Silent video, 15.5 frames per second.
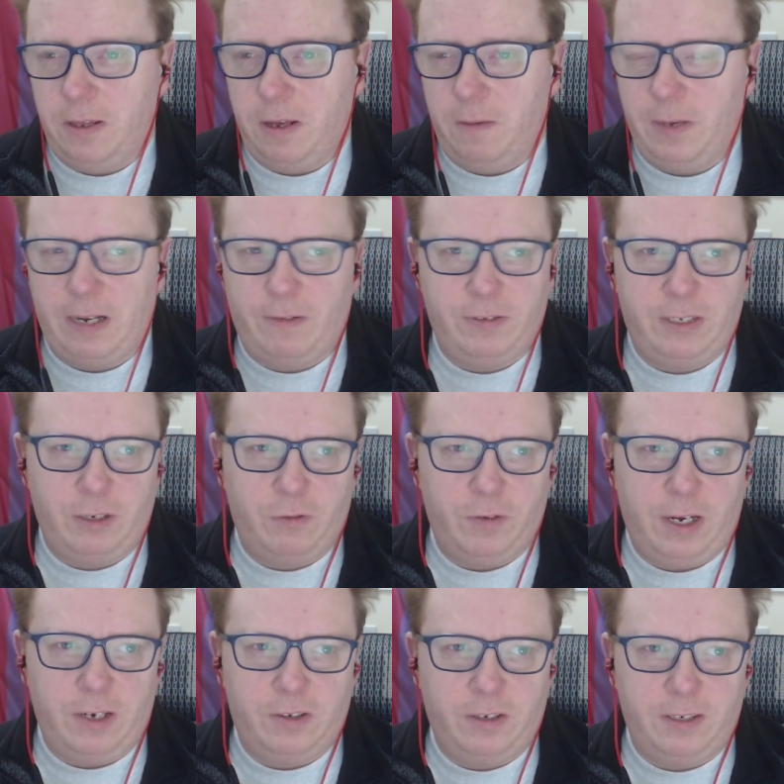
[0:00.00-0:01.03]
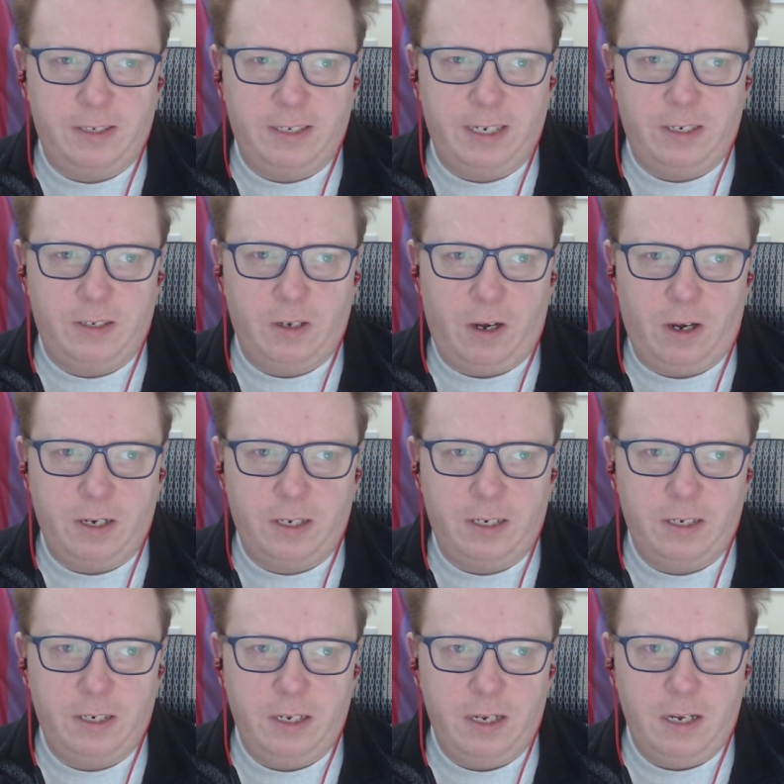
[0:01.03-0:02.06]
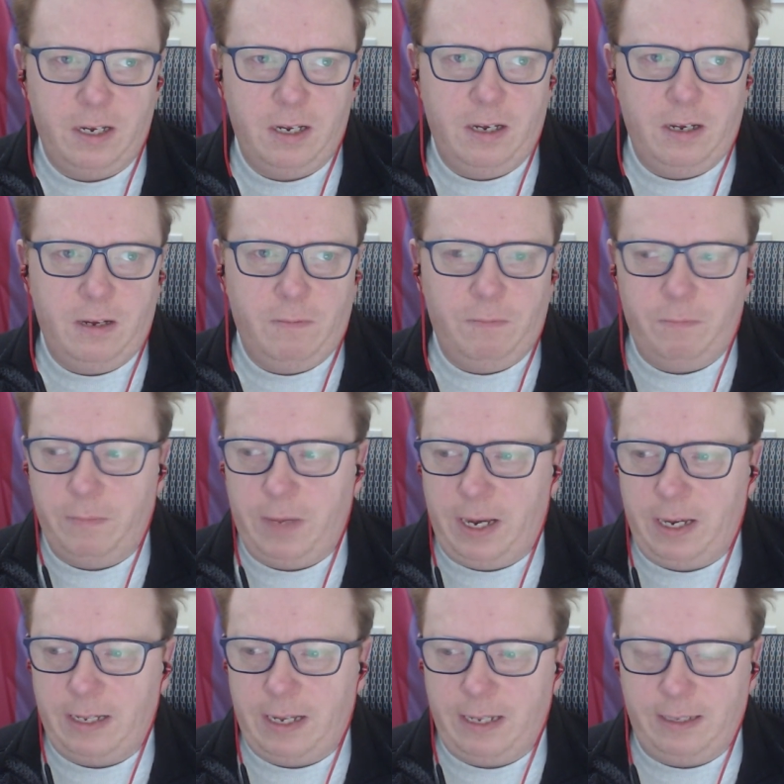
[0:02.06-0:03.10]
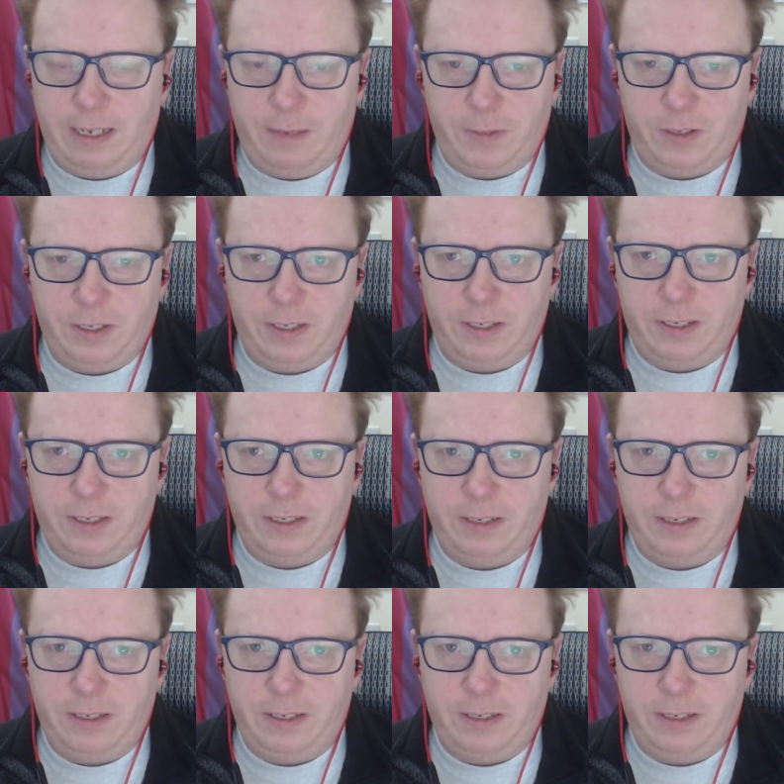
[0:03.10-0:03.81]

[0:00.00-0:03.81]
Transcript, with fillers: I mean, I've seen creators on TikTok make like limited